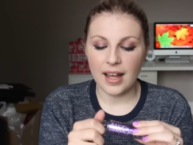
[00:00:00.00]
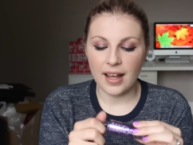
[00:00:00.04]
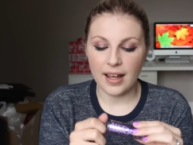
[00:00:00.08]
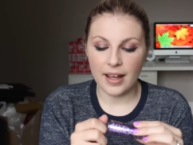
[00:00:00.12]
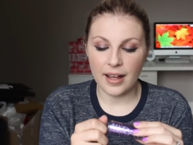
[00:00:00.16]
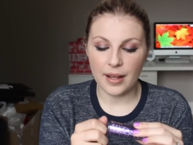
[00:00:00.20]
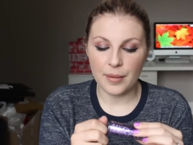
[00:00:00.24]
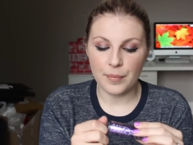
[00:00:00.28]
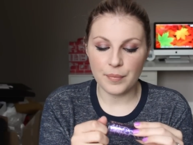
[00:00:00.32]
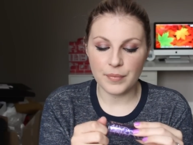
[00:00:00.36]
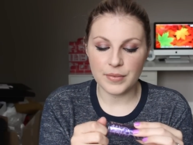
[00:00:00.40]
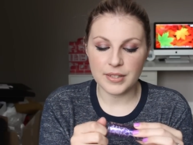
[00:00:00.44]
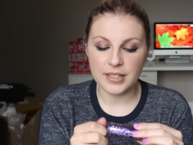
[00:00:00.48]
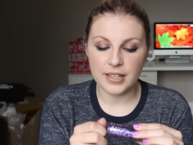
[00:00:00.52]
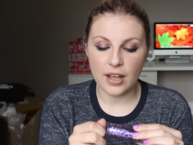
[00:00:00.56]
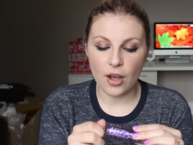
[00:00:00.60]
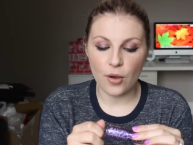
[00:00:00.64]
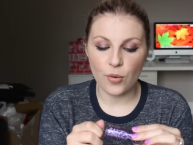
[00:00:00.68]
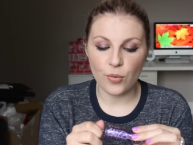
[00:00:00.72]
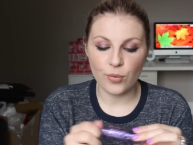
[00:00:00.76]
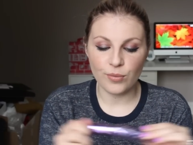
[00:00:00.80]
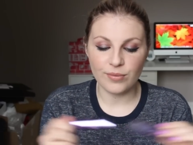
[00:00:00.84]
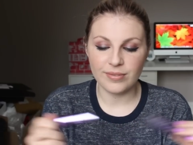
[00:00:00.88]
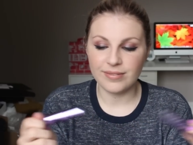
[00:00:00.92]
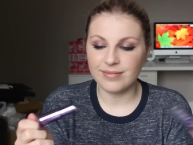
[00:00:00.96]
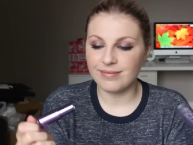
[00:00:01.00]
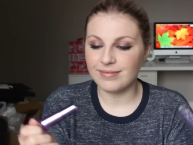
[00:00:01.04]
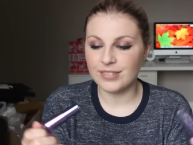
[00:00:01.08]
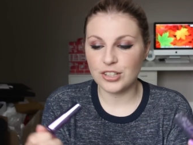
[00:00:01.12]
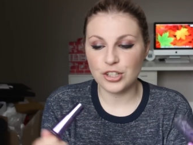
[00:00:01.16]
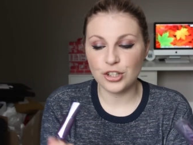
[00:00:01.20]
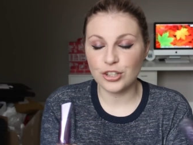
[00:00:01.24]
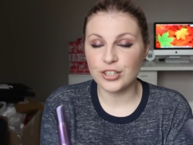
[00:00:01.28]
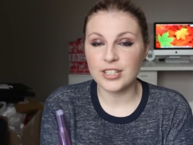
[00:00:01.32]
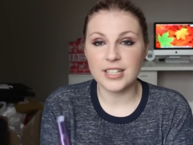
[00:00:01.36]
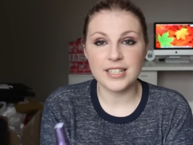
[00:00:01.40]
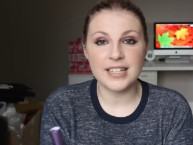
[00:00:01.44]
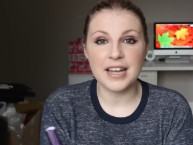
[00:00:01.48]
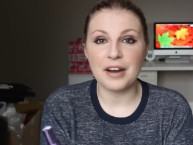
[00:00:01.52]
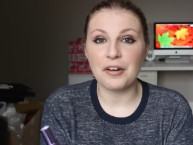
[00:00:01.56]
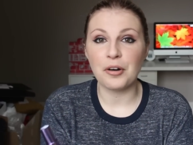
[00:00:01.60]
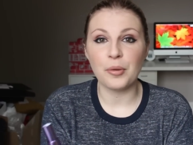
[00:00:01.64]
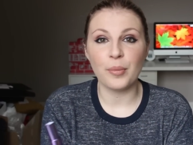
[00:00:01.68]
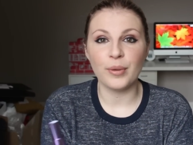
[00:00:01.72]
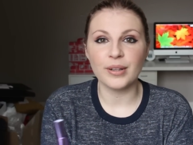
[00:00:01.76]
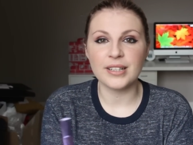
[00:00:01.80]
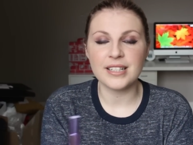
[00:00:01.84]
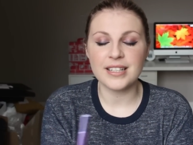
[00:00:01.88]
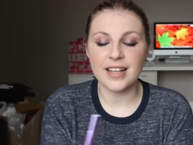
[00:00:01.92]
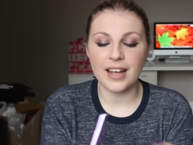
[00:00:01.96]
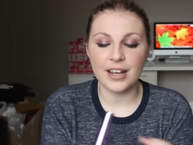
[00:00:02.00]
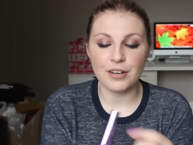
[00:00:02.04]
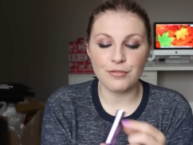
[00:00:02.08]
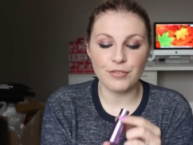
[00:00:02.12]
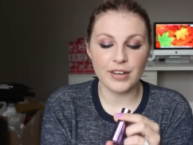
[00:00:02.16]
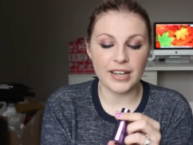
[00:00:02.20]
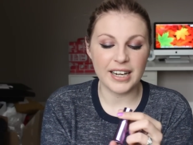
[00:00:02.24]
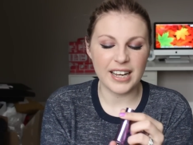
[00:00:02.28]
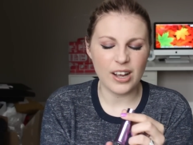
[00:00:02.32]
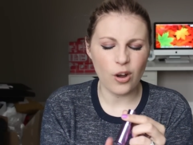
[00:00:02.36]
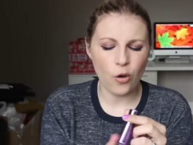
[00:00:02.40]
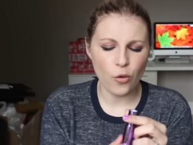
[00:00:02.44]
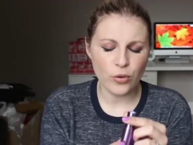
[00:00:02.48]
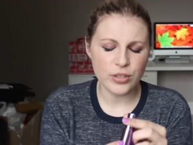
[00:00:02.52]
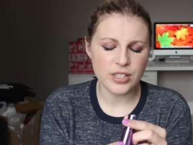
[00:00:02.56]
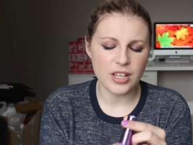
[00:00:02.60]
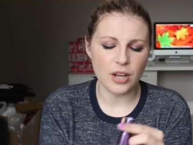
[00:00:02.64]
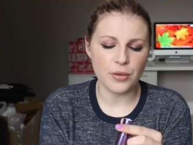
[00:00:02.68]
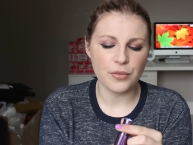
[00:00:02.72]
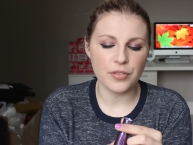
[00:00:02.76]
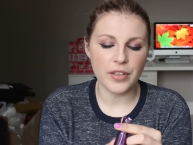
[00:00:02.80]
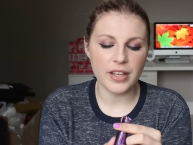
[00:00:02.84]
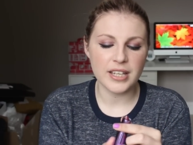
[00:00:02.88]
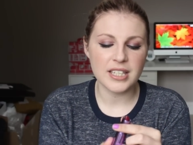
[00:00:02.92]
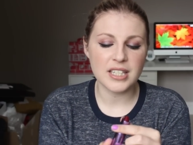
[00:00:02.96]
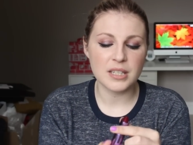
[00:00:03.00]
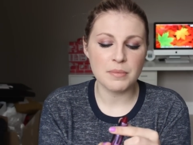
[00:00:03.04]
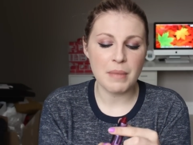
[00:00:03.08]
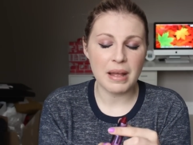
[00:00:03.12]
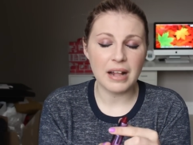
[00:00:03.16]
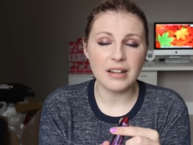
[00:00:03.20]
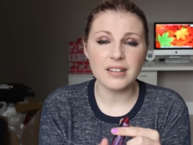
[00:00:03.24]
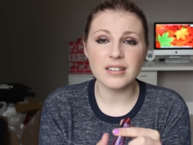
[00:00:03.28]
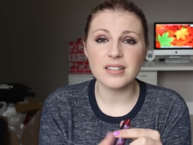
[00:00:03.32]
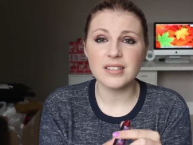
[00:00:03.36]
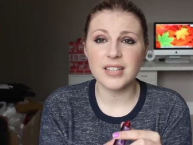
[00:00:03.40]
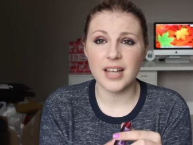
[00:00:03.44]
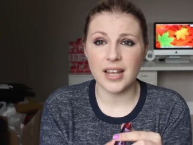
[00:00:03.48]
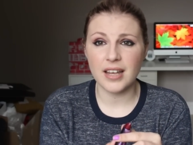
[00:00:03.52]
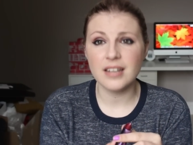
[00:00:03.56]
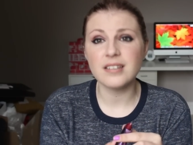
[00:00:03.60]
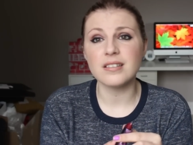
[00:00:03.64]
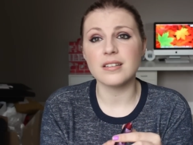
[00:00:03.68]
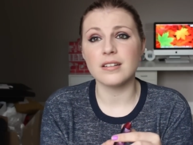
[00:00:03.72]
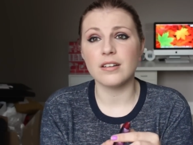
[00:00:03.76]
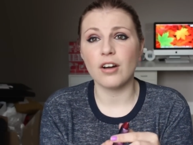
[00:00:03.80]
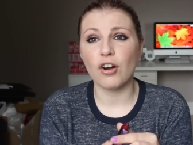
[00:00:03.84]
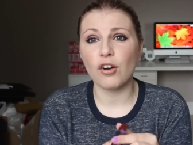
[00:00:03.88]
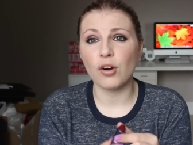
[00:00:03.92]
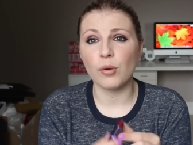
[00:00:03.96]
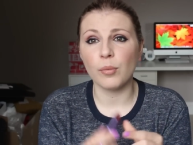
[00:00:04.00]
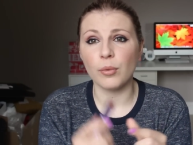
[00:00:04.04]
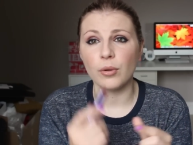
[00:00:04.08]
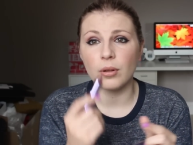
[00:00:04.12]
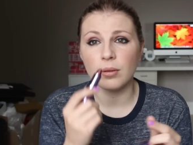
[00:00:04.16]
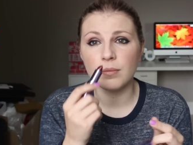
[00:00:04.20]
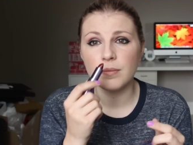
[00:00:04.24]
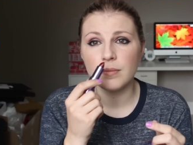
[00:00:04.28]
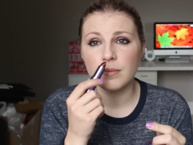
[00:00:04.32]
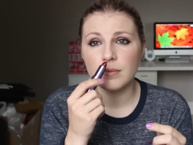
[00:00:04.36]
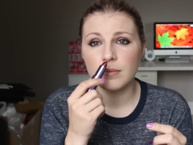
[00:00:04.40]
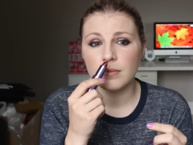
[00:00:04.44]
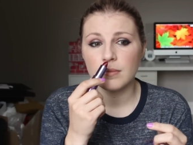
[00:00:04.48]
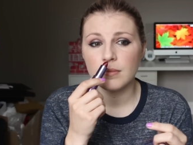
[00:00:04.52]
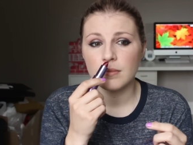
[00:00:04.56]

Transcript: So just a terrible design, really. Also, they smelled and tasted horrible.